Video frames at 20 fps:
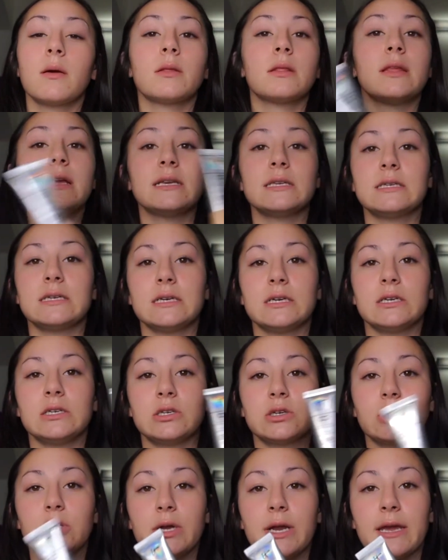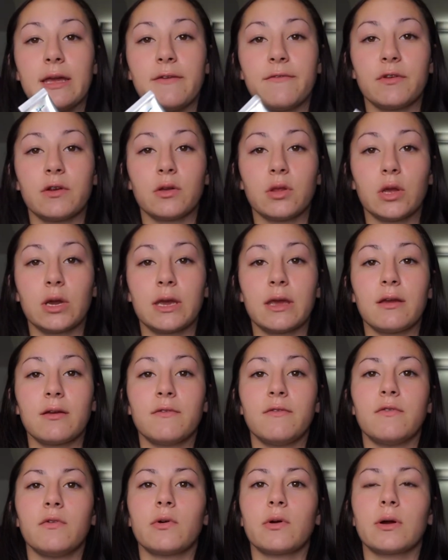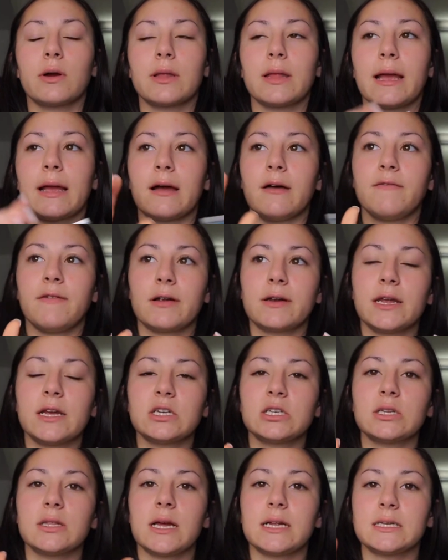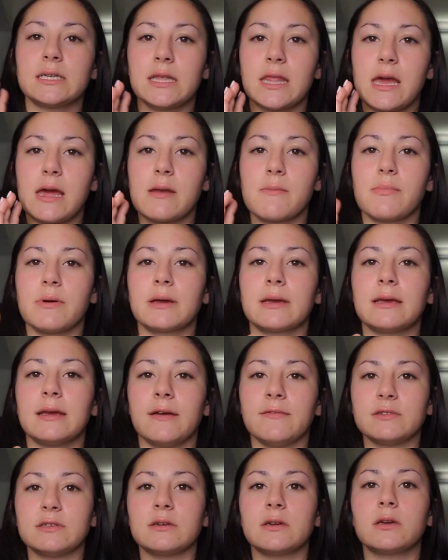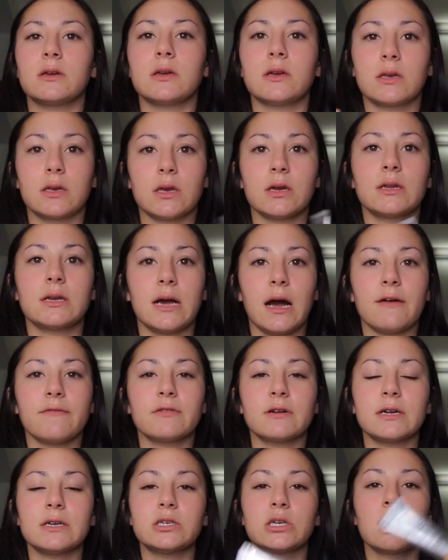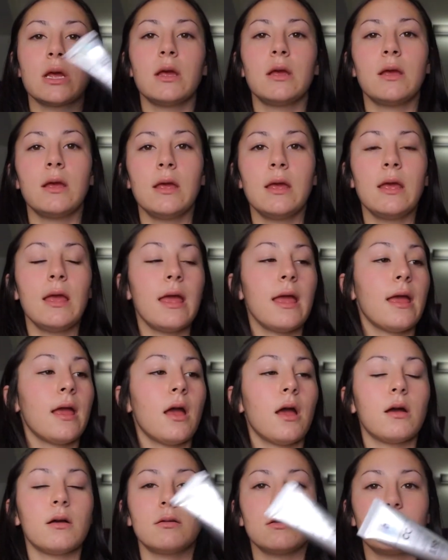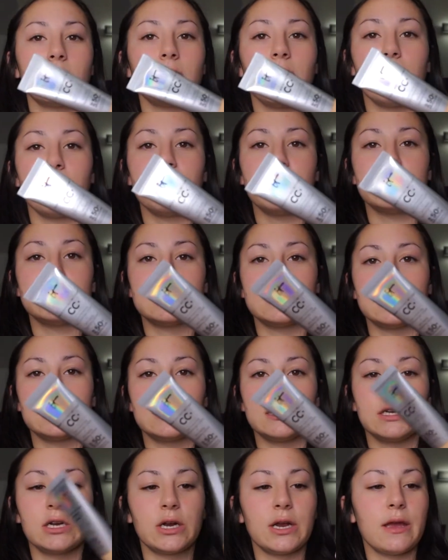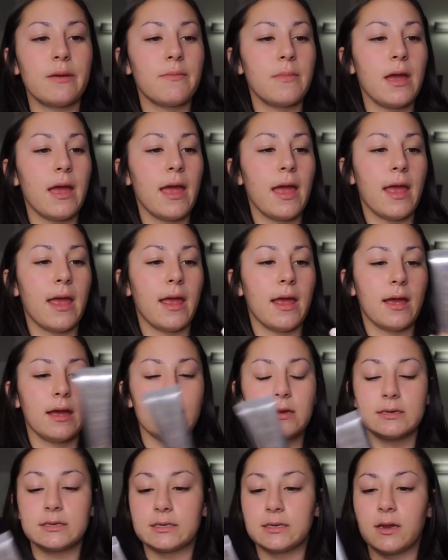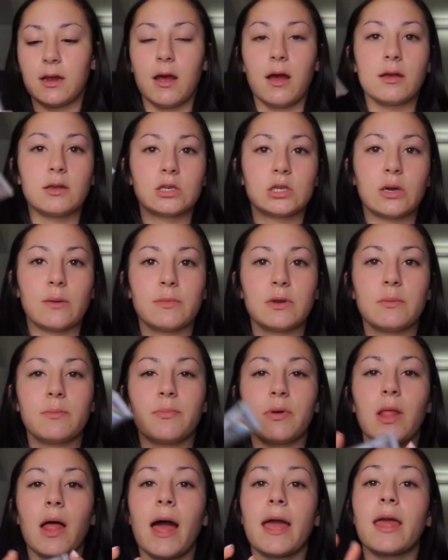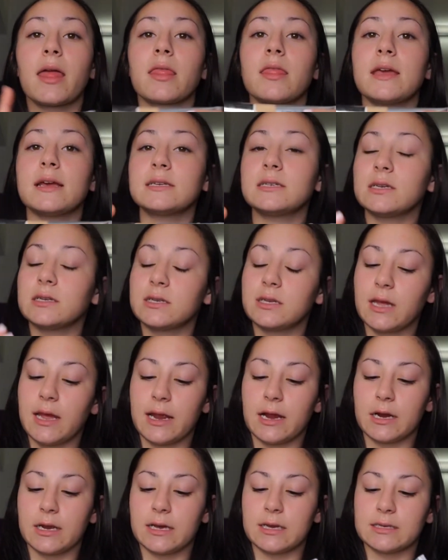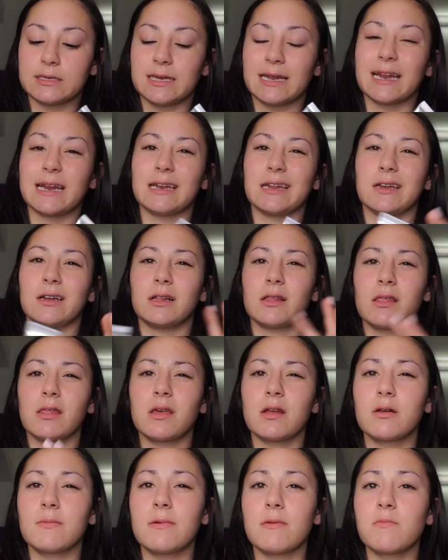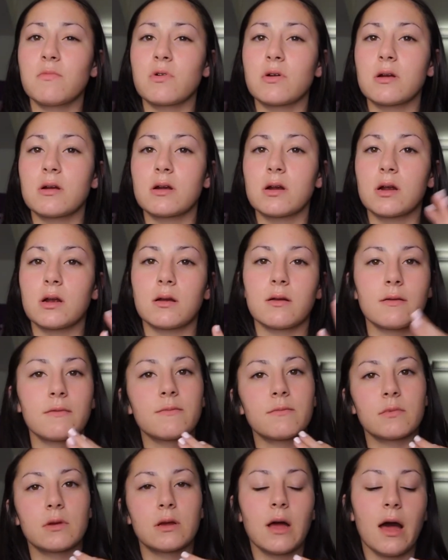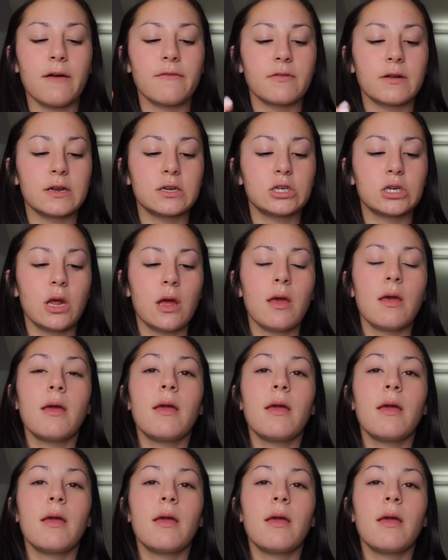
This is great if you're looking for like a foundation that's thin but gives a good coverage. Love this CC cream. And so I'm going to apply this into the areas that I need a little bit more coverage.